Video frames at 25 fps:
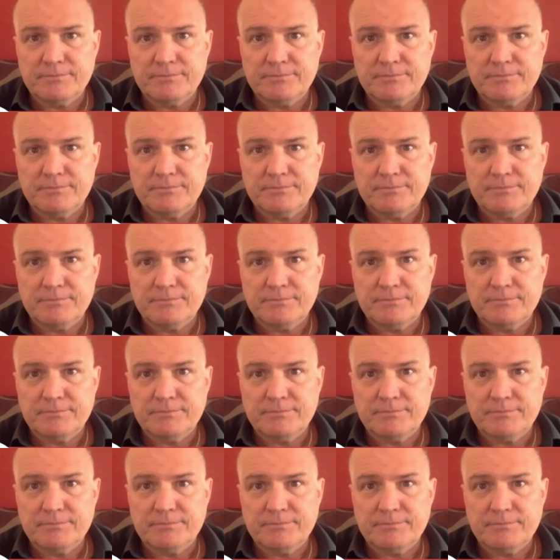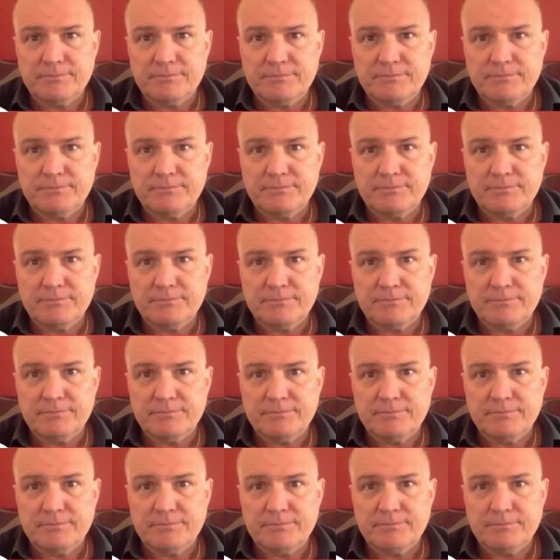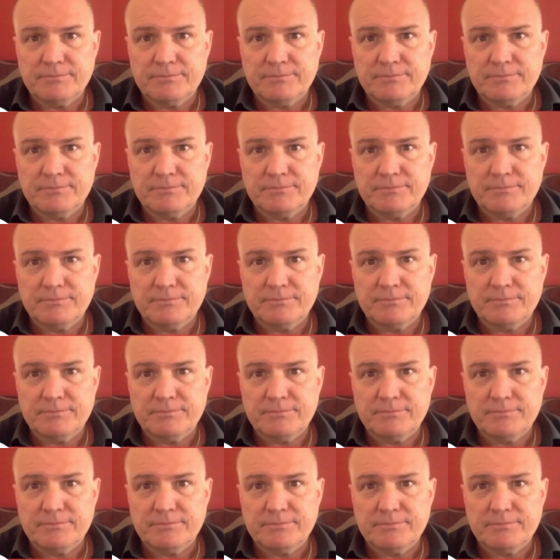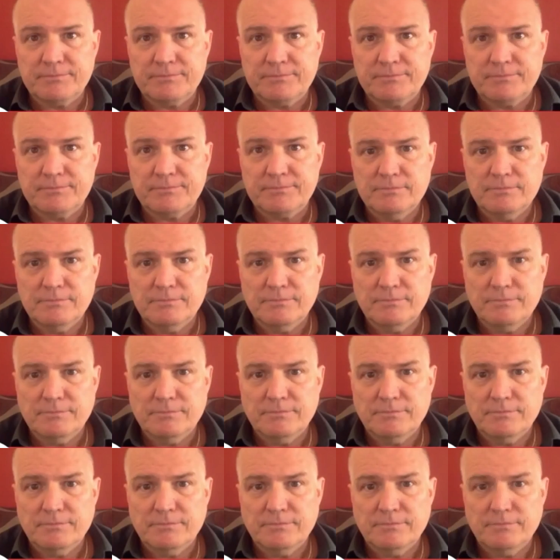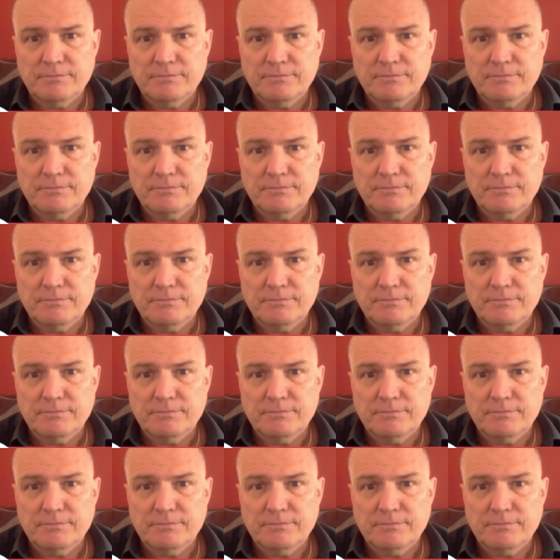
The person shown says nothing.